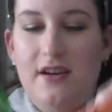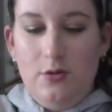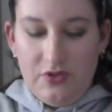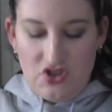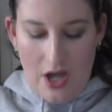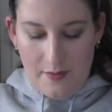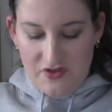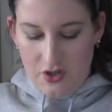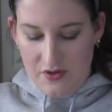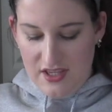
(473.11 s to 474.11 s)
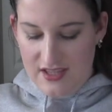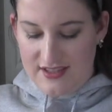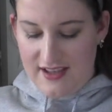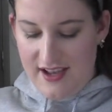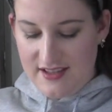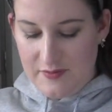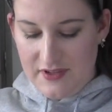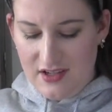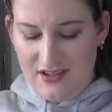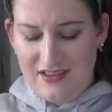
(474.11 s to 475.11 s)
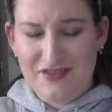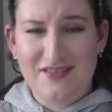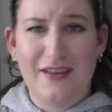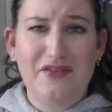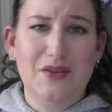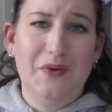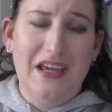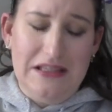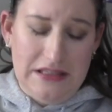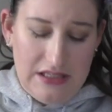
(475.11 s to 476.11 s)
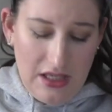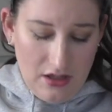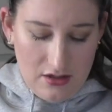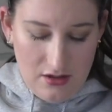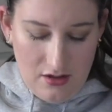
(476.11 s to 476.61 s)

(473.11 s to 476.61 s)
a terrible job of showing the insides, but they're stuffed so nicely.